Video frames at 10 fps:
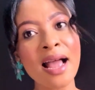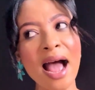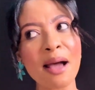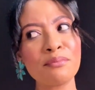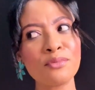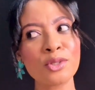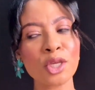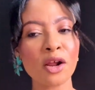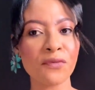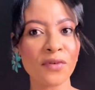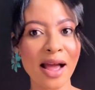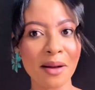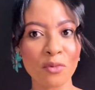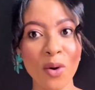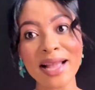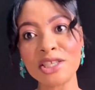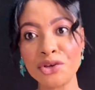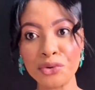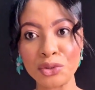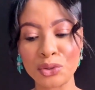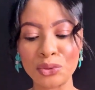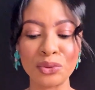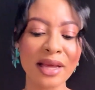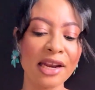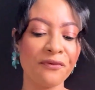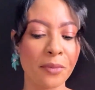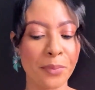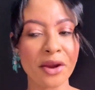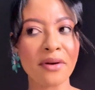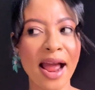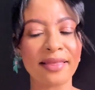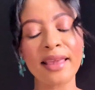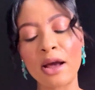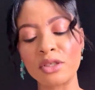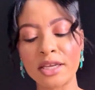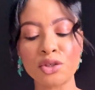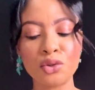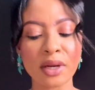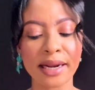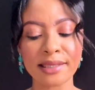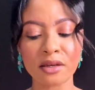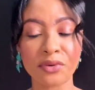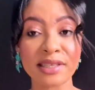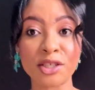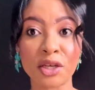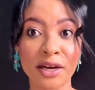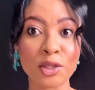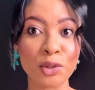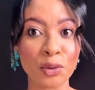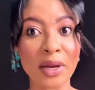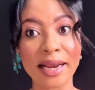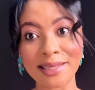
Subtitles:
I'm sort of quite new to that verbera. I think I'll just do a little research on it to know a